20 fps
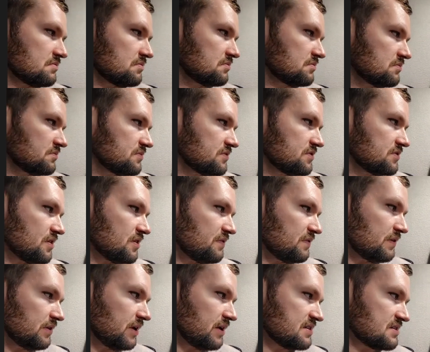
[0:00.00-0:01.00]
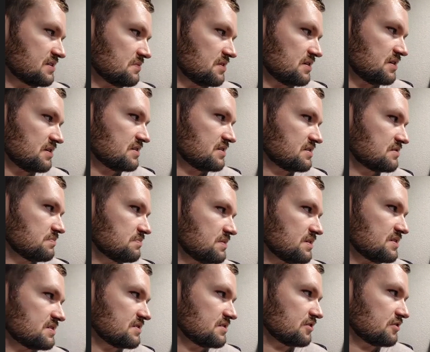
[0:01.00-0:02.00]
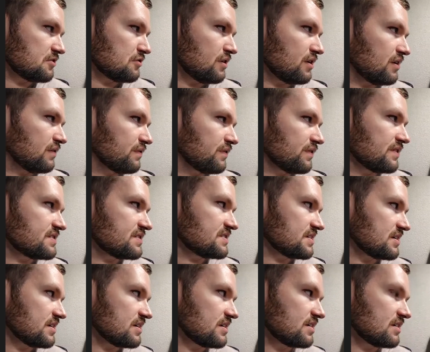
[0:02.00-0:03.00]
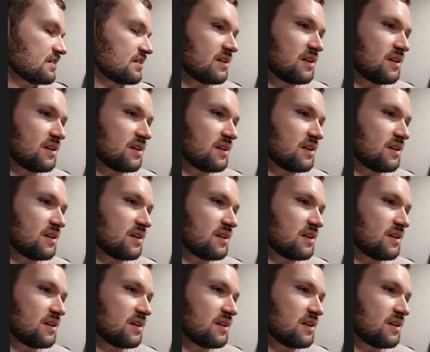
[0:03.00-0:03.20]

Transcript: So I feel like some of these pieces are created for the set.